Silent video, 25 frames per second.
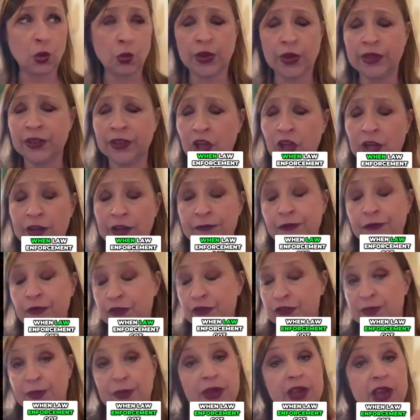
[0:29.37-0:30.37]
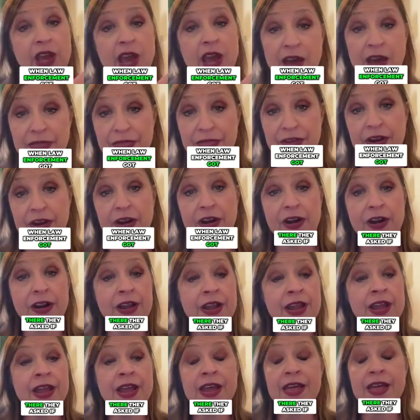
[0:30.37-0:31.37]
When law enforcement got
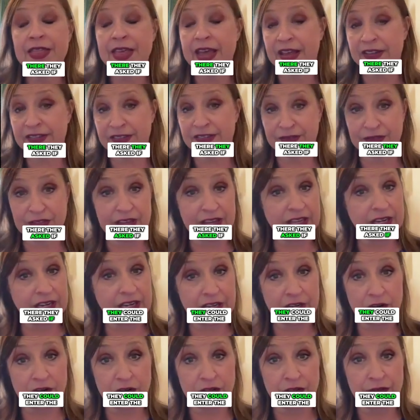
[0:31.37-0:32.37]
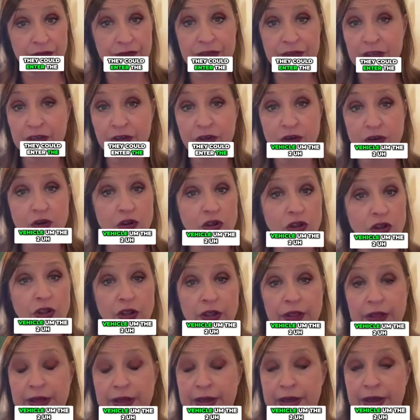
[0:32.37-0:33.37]
there, they asked if they could enter the
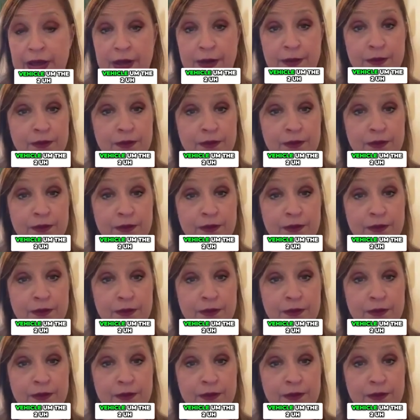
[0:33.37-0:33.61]
vehicle.